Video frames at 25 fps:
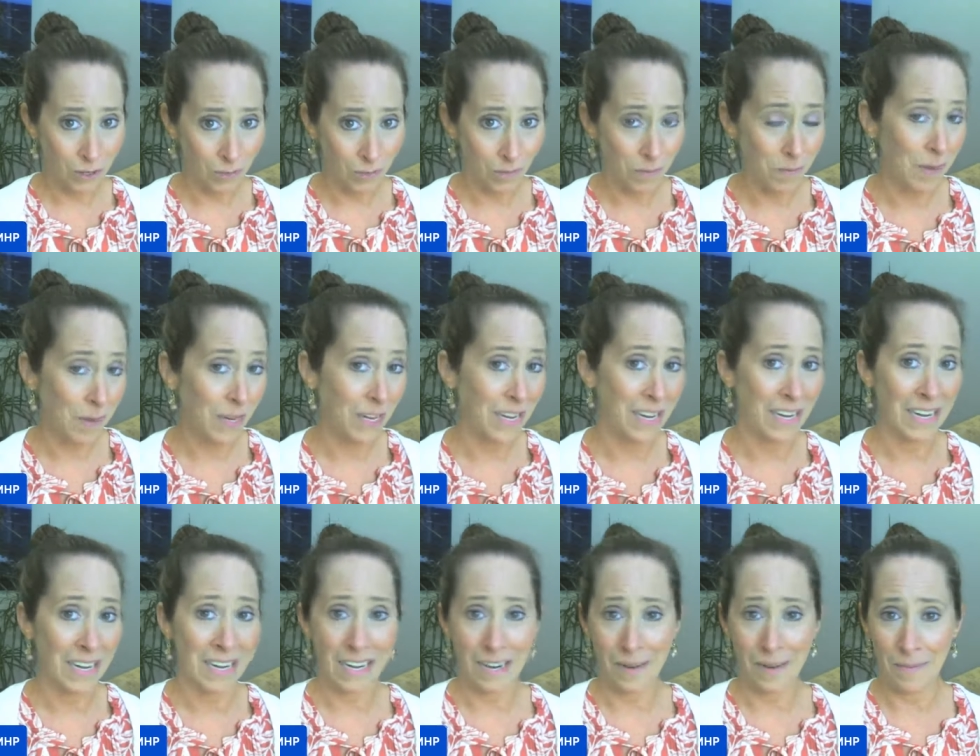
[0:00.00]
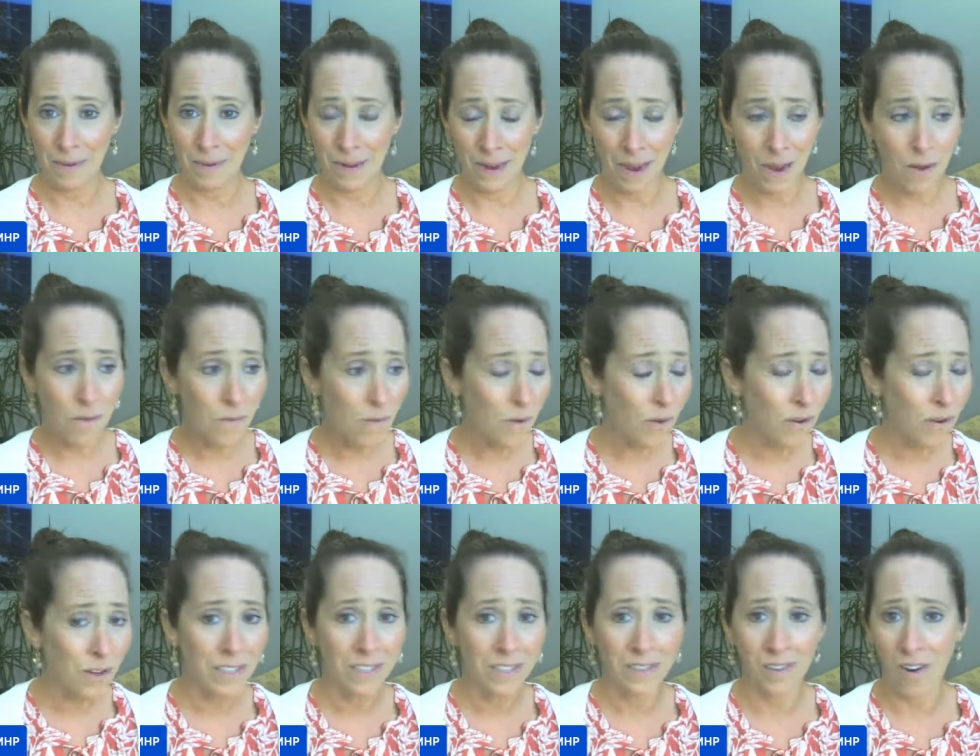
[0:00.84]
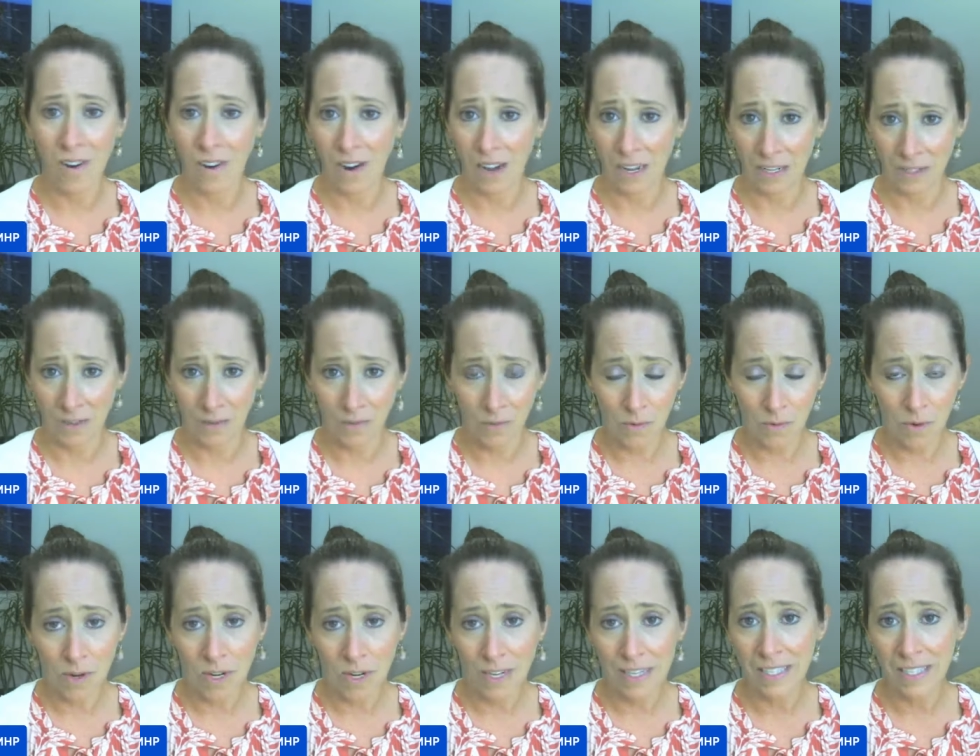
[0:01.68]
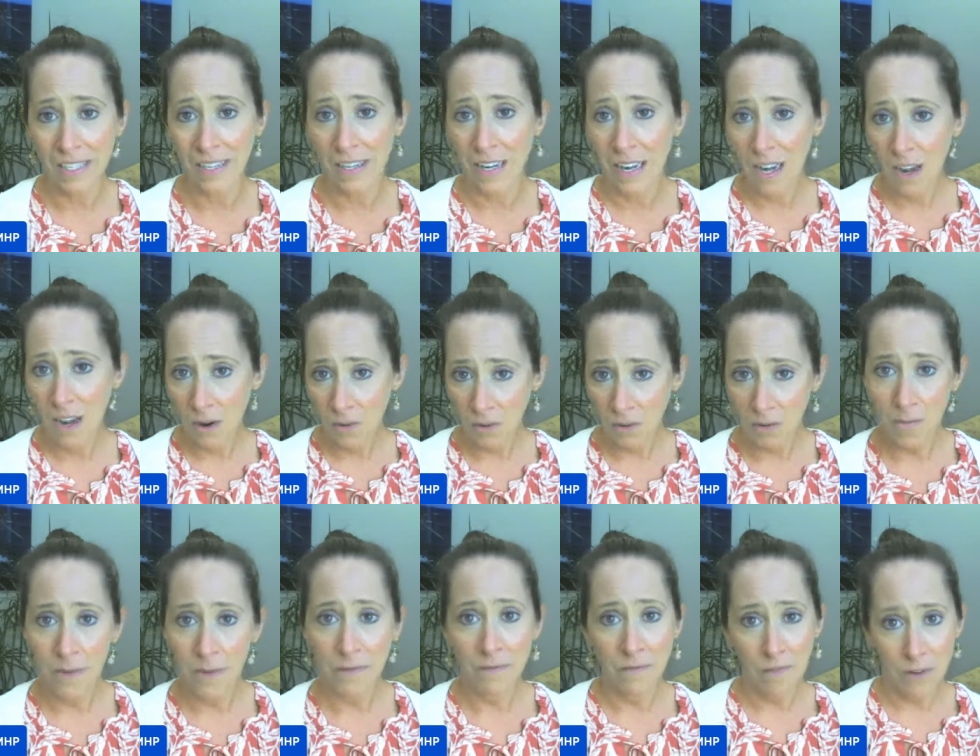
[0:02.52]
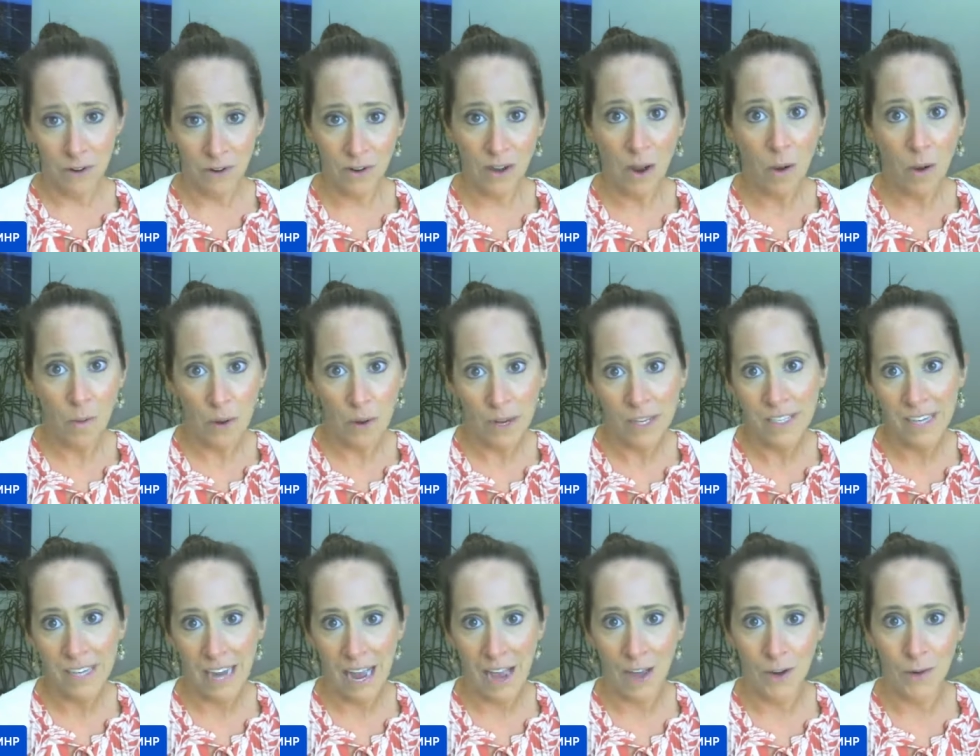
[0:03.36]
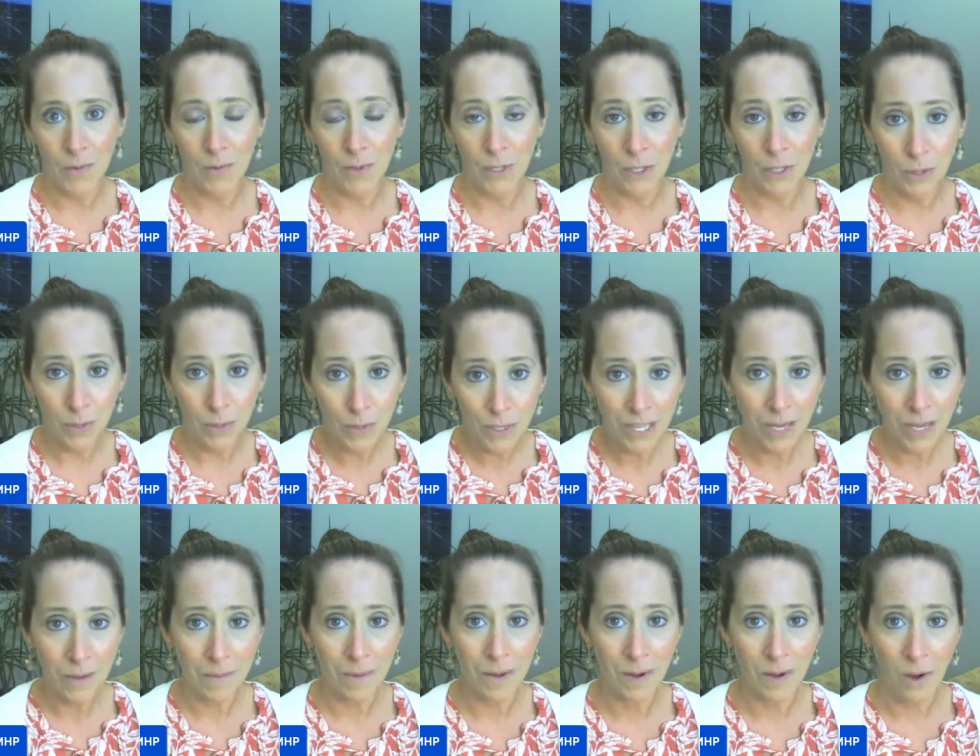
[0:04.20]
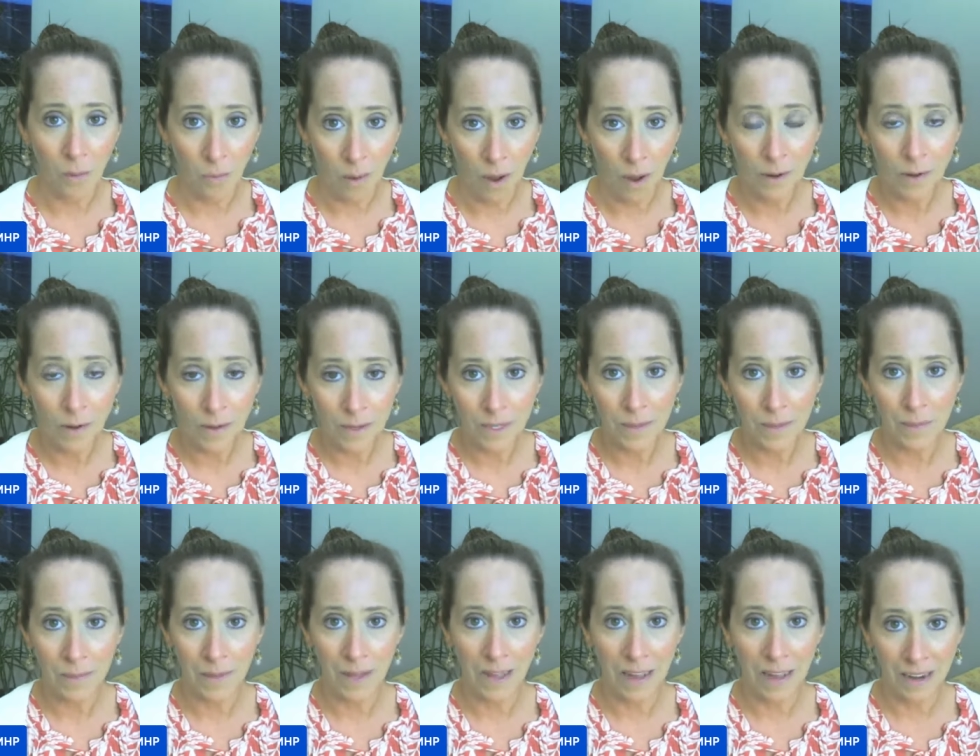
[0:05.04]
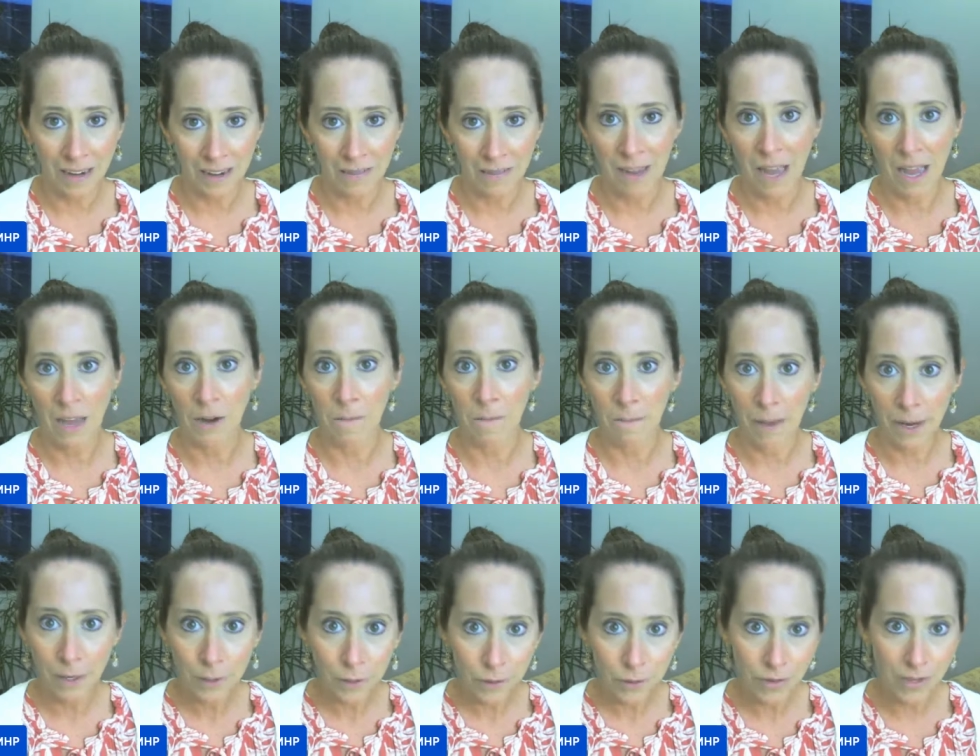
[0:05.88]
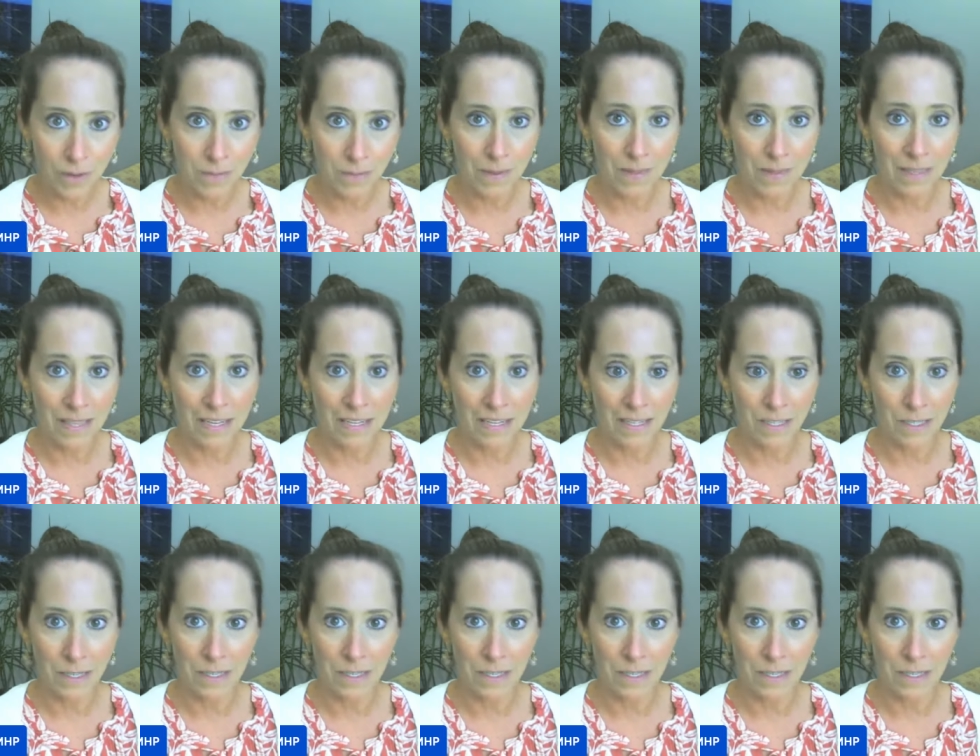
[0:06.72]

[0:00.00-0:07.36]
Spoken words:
We've been getting EPA warnings and all kinds of warnings, and we've been figuring out ways to how to reduce them in our water supply and how to measure them and things.